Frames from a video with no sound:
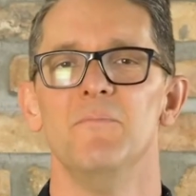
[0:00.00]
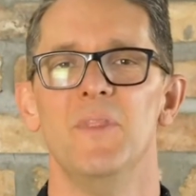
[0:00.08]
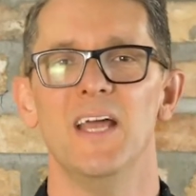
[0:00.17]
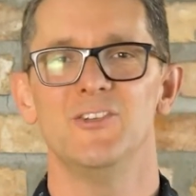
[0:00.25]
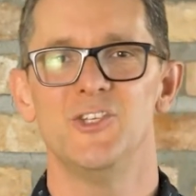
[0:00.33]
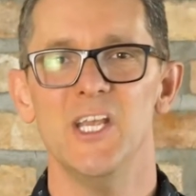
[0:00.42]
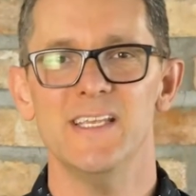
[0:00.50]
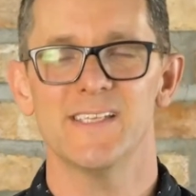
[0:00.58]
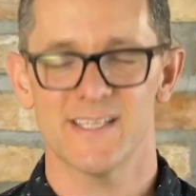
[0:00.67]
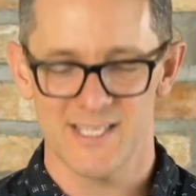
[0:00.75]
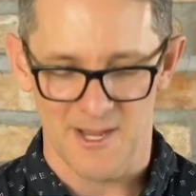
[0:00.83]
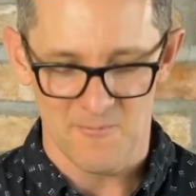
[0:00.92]
that
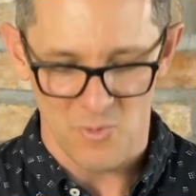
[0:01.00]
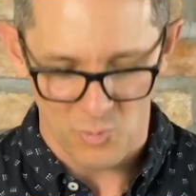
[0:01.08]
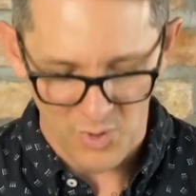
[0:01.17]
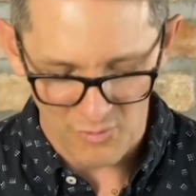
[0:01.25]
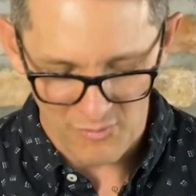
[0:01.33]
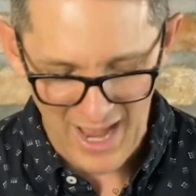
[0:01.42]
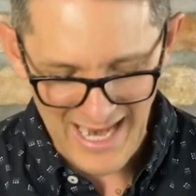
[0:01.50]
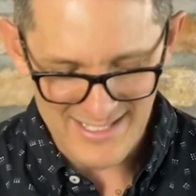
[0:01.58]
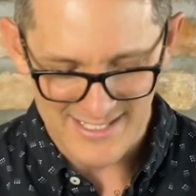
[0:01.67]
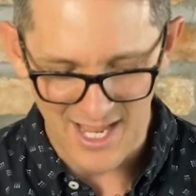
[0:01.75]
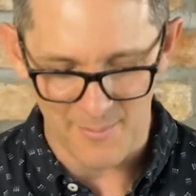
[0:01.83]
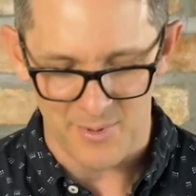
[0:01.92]
Jesus will
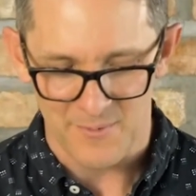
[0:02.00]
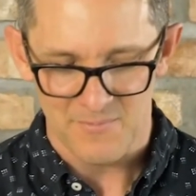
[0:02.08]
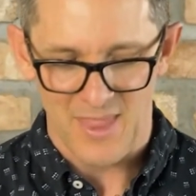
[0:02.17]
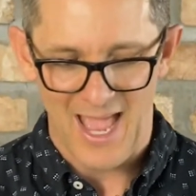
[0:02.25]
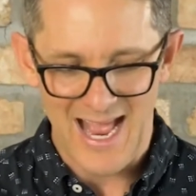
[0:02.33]
rise up